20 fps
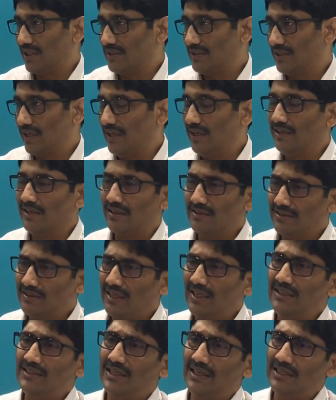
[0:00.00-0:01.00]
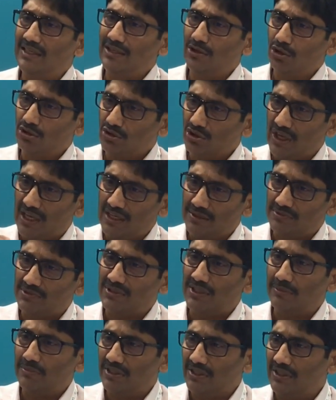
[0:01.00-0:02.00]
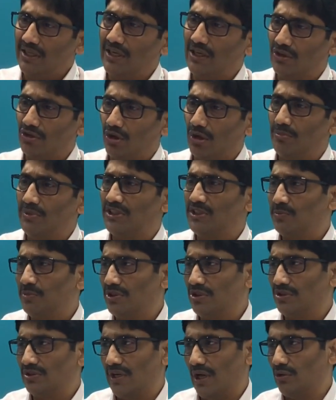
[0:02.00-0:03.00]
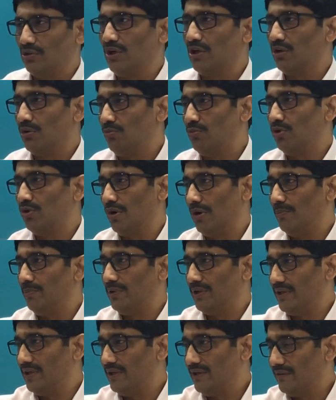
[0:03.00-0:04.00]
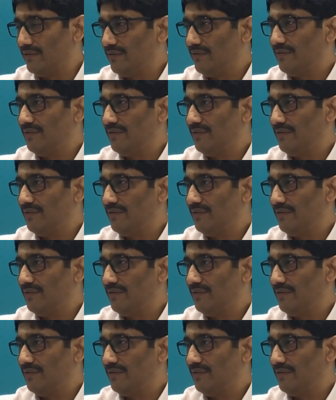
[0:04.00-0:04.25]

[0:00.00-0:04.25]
textile industry, and then it also helps them in their economics because now they're more competitive.